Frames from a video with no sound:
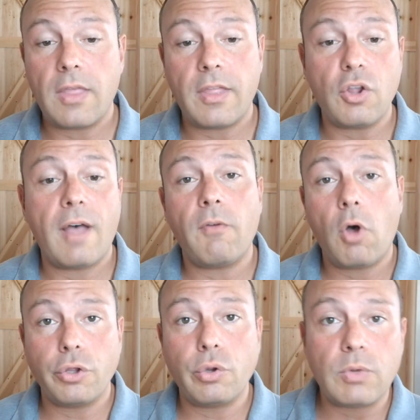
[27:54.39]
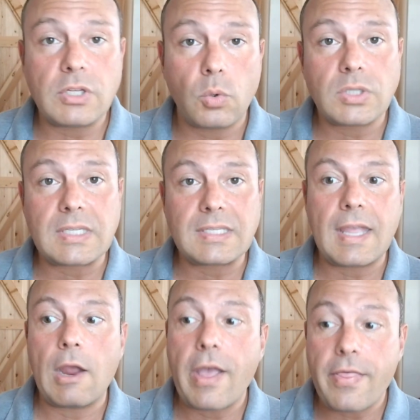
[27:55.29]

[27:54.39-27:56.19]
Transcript: and then you'll have all your resources there.